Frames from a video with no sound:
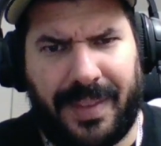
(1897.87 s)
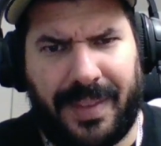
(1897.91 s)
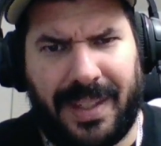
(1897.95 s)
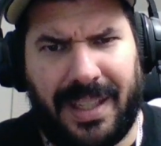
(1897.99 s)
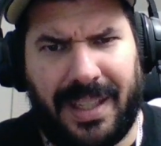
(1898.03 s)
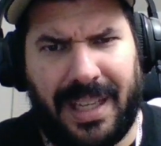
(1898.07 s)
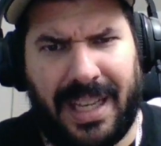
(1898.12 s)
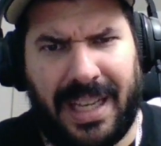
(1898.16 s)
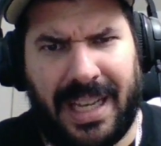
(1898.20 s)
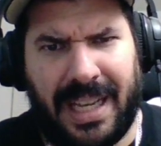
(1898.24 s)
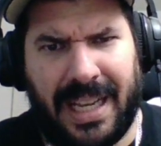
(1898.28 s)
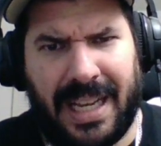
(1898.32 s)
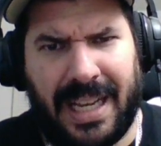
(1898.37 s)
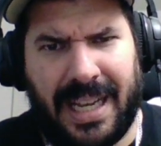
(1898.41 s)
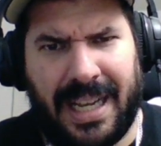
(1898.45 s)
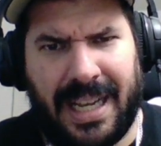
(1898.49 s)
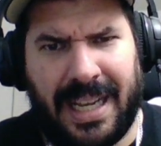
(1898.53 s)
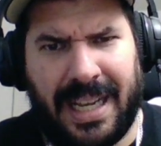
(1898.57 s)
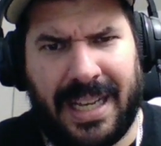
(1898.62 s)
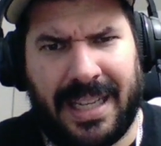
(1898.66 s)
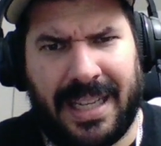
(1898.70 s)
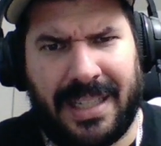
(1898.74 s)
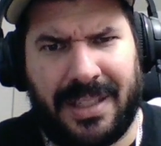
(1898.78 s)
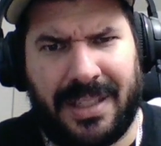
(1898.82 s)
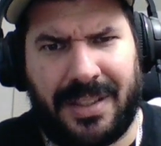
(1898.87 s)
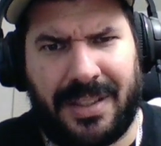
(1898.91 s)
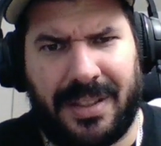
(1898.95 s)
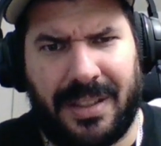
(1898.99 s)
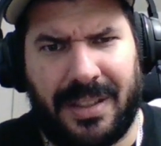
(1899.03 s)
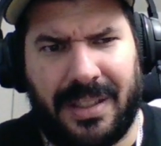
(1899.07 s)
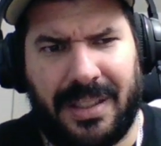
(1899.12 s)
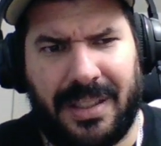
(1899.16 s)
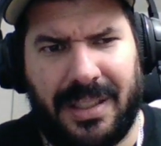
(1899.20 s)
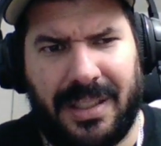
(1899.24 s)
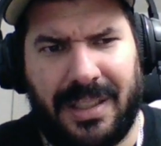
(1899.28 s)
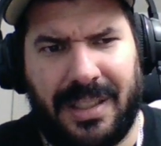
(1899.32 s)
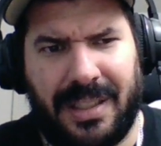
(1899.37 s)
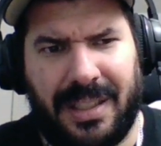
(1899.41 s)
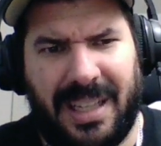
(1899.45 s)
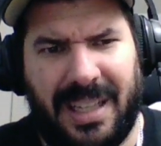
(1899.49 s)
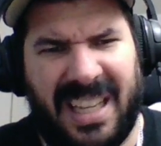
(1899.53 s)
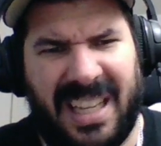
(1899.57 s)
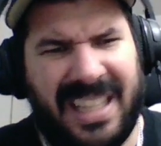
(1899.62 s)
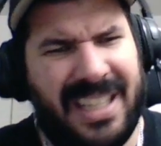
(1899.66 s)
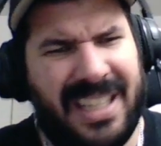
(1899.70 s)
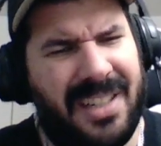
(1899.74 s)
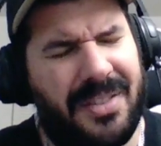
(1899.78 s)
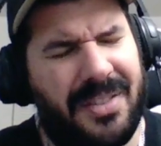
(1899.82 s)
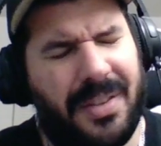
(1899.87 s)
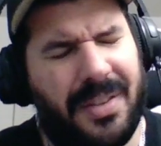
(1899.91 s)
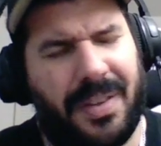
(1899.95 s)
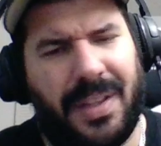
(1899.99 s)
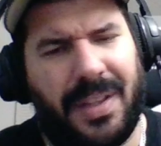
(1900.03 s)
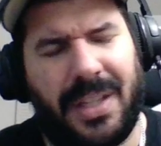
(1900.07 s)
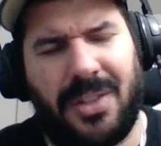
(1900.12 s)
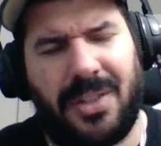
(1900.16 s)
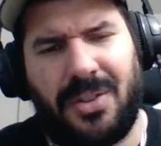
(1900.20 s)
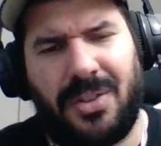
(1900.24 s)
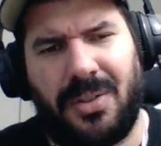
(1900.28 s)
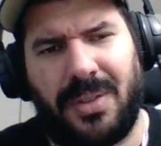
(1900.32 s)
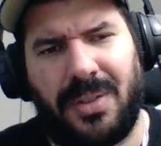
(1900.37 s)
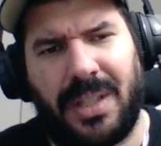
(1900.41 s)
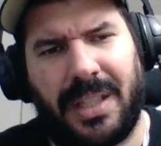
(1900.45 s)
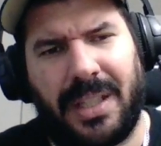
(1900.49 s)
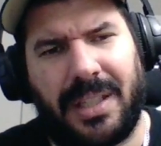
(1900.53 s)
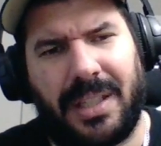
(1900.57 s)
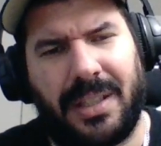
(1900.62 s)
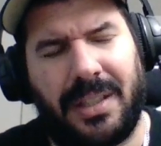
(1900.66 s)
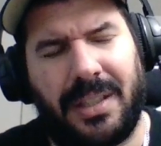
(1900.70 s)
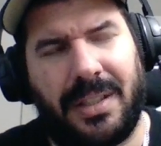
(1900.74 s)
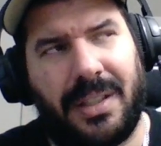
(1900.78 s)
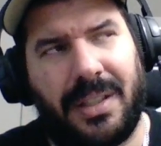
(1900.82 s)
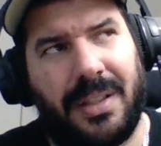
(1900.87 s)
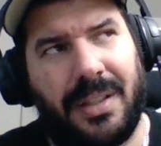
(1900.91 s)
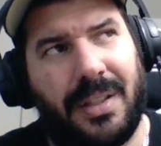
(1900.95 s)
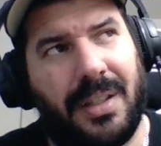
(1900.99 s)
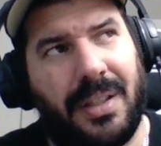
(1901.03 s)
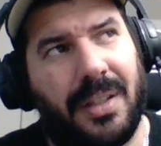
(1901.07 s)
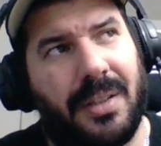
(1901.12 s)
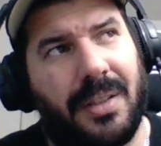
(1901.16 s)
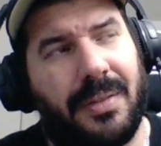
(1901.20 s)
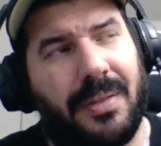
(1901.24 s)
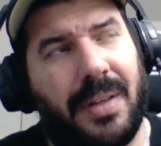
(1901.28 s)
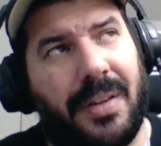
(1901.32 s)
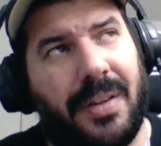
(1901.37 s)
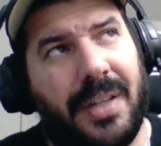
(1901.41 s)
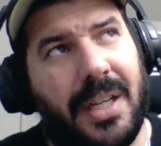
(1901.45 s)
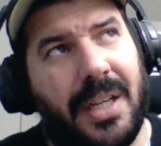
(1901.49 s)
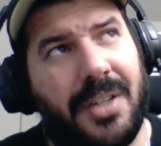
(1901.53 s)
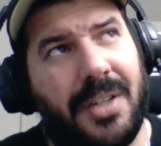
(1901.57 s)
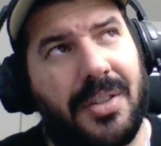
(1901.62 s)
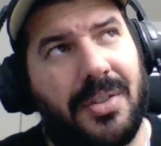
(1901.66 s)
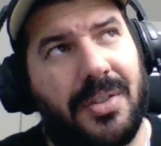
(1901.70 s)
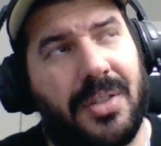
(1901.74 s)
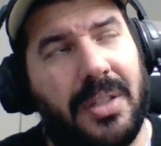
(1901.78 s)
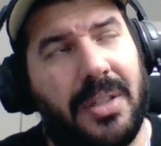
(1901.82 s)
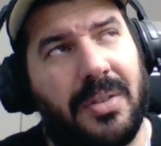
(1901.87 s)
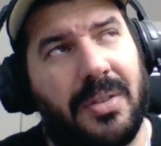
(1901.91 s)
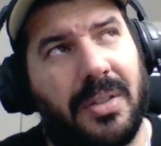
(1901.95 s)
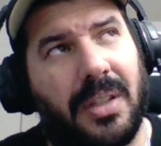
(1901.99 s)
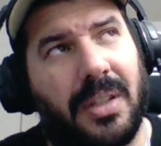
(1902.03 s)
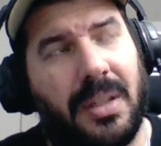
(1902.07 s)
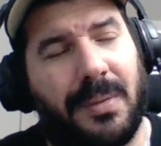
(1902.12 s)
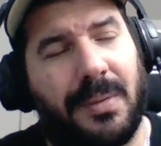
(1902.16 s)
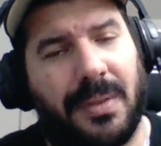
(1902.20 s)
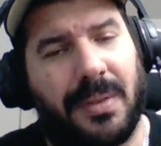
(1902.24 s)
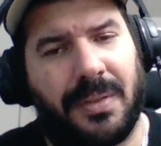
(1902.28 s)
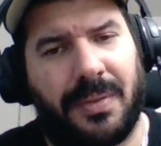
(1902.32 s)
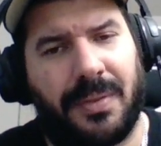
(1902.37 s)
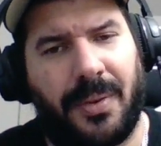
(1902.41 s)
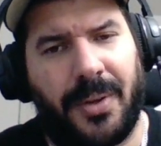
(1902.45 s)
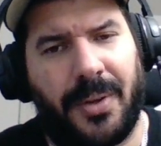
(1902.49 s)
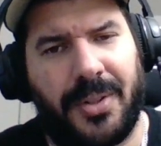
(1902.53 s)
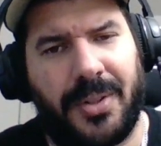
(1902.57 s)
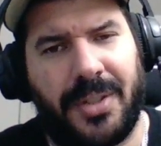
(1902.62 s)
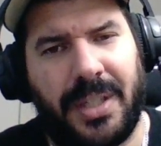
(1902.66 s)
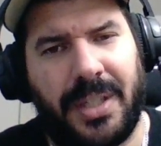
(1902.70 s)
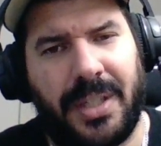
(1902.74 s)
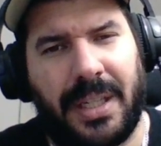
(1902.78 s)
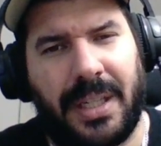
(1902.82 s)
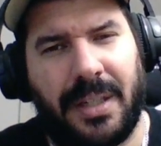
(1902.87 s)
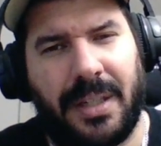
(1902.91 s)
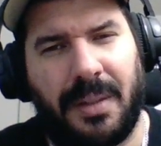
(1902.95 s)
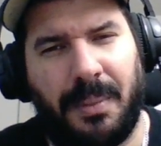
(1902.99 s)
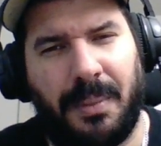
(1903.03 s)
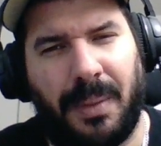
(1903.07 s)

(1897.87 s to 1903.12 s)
and here's the thing too, the other variation seems a lot more forcing here.